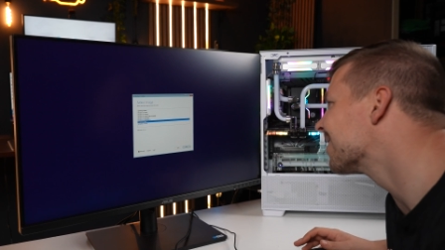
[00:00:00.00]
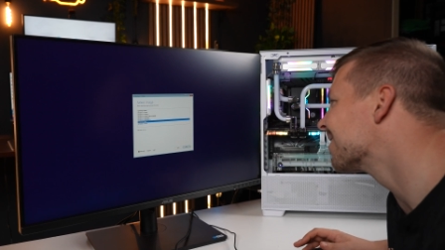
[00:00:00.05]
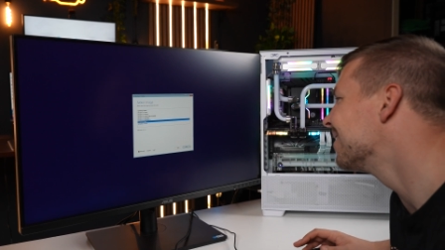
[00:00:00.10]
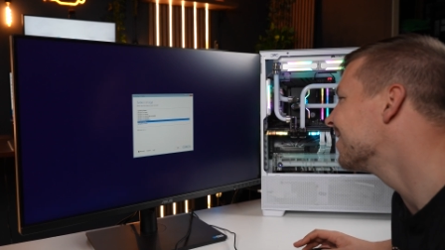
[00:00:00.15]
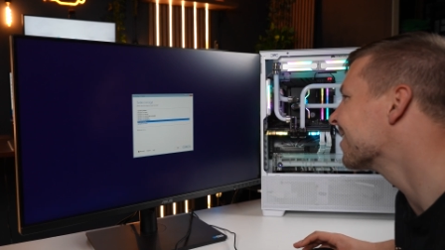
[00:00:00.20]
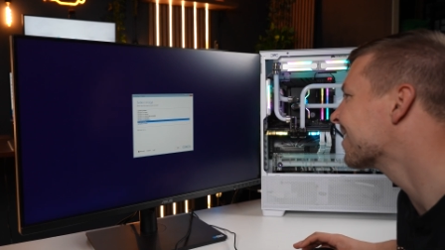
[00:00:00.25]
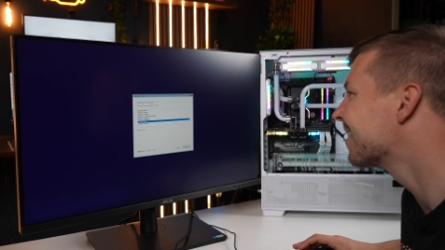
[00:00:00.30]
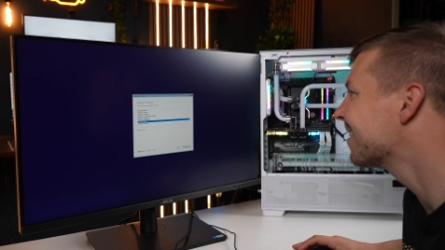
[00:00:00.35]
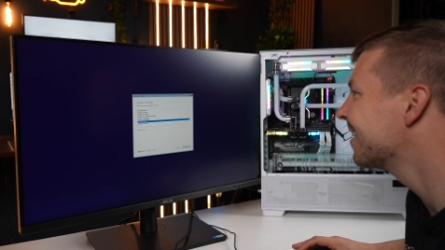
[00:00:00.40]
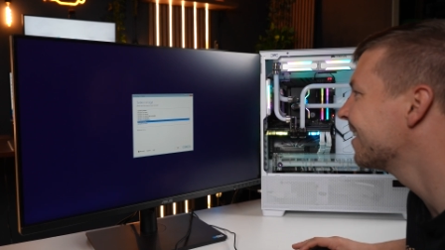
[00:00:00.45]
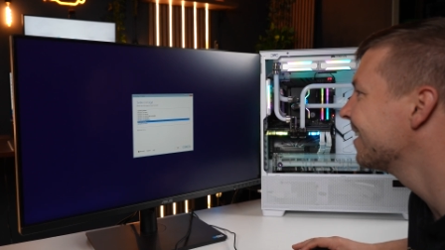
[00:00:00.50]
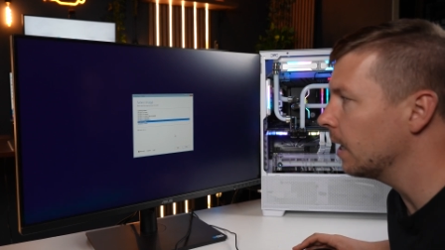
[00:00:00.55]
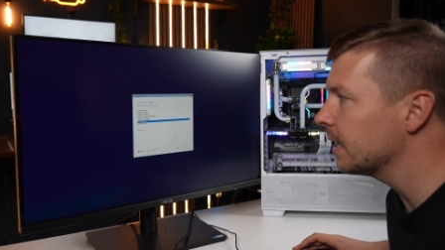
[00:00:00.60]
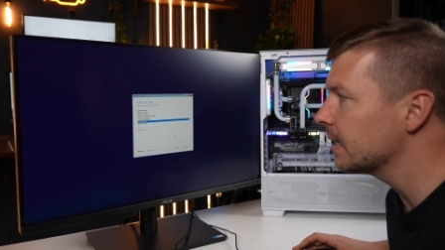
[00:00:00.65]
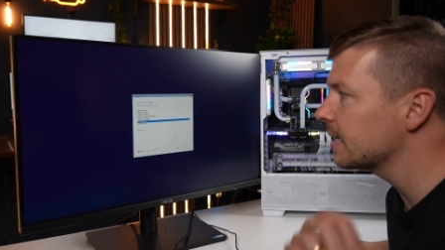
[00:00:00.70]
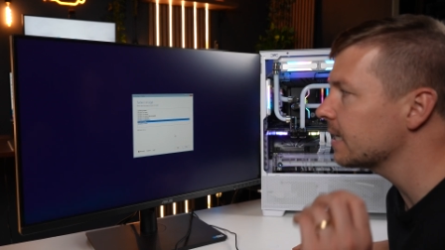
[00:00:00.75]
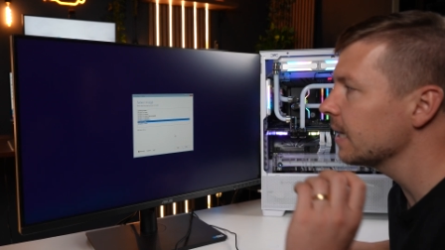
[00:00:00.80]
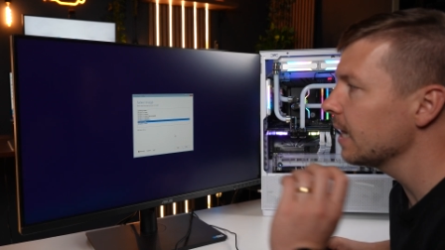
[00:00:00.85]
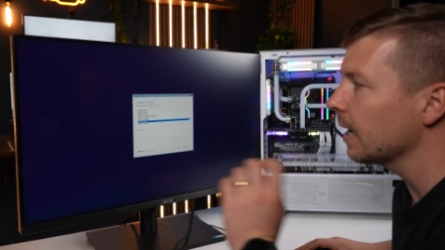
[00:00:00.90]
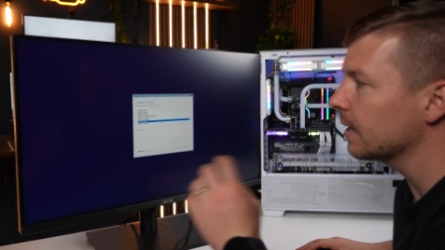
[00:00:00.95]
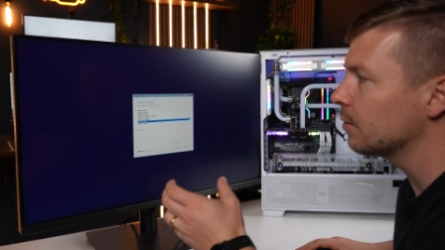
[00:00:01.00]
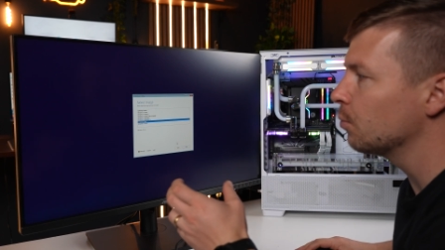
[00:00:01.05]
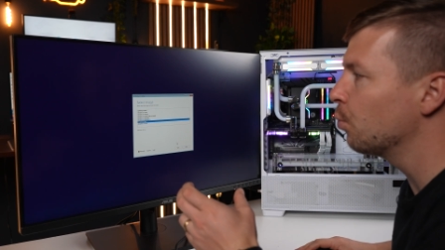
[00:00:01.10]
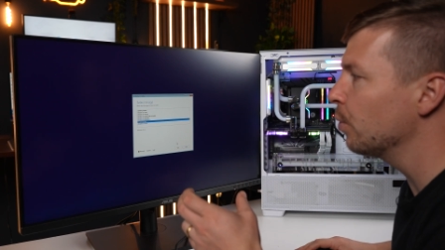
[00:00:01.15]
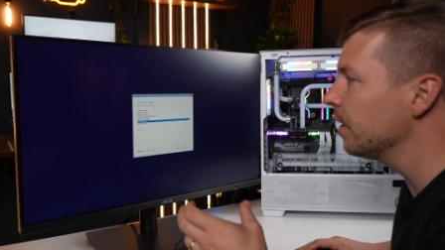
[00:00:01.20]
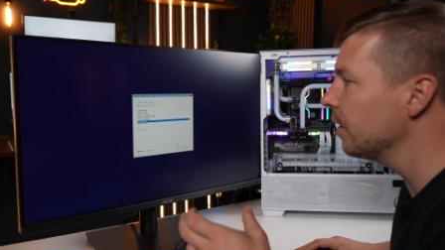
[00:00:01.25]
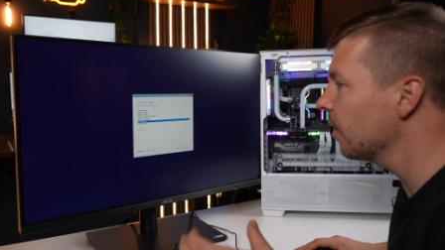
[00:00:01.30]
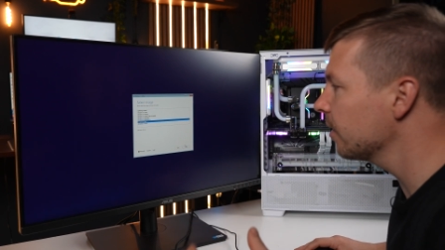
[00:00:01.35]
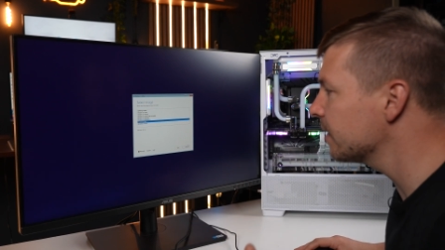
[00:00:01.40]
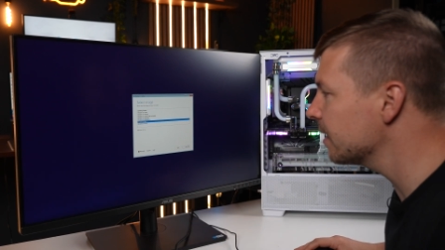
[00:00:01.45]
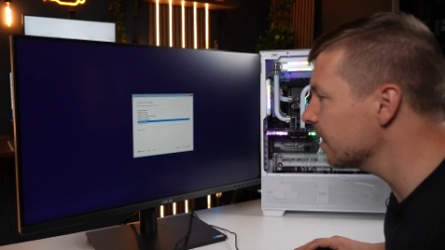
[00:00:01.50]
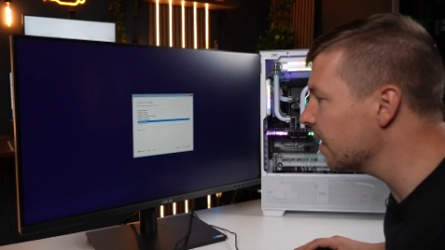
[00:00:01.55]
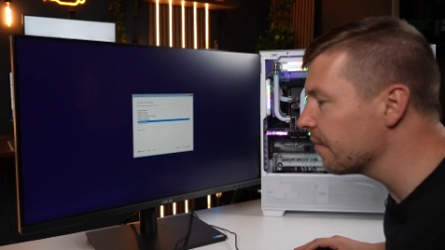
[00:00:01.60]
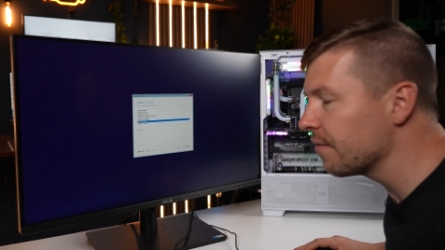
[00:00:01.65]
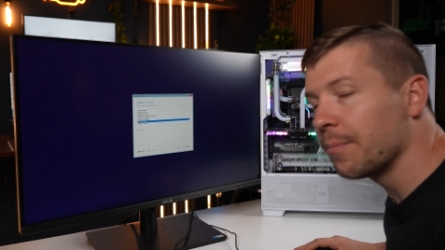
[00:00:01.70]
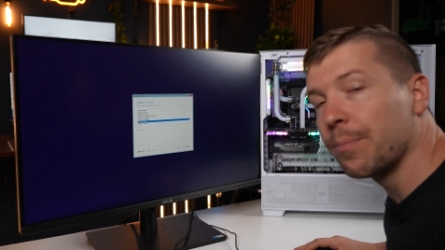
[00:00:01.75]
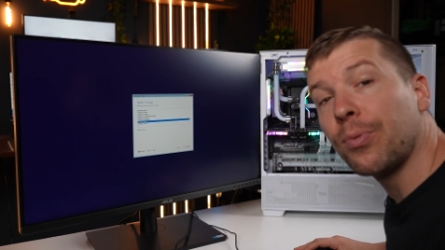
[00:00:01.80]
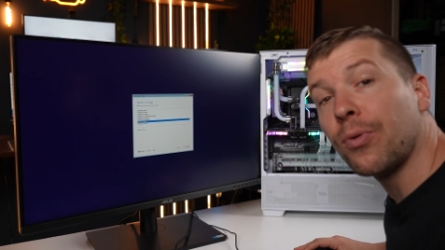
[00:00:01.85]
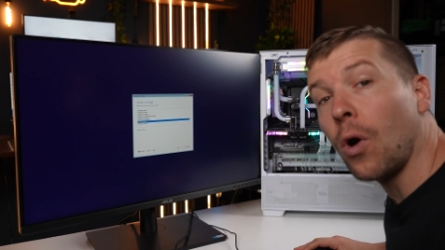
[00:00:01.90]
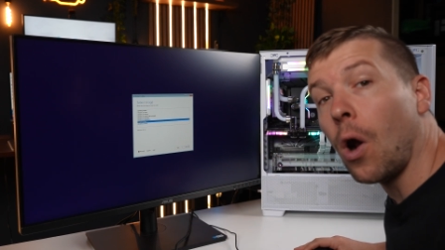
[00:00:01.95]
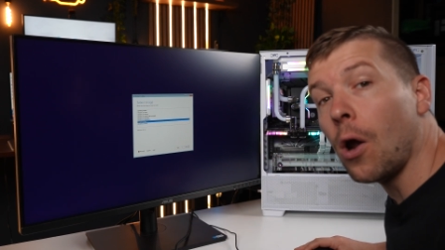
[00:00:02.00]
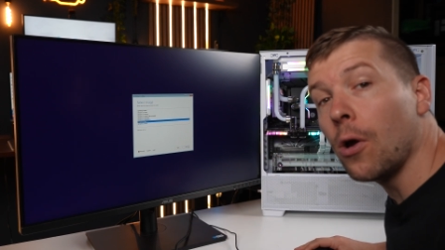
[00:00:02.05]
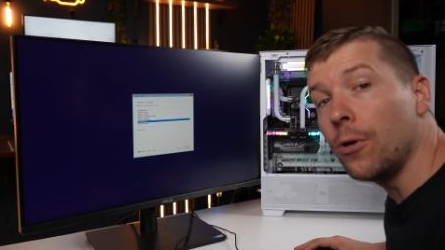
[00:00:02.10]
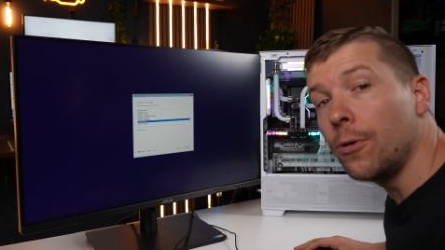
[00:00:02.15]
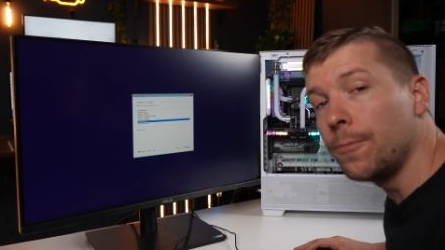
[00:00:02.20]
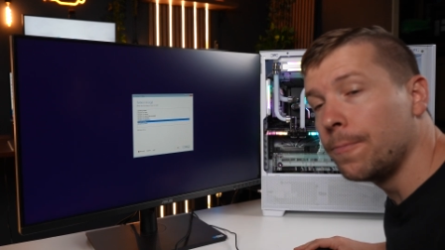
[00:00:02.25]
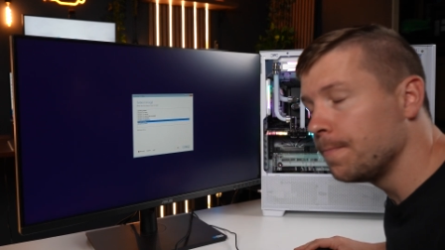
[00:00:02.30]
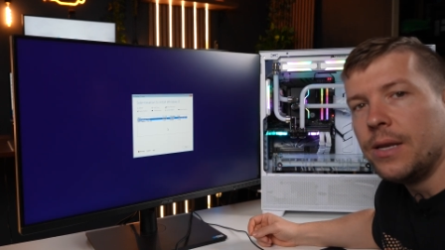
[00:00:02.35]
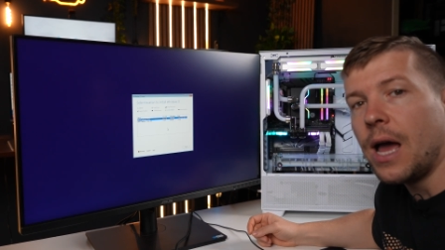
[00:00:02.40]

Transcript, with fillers: I'm gonna select Windows eleven Pro.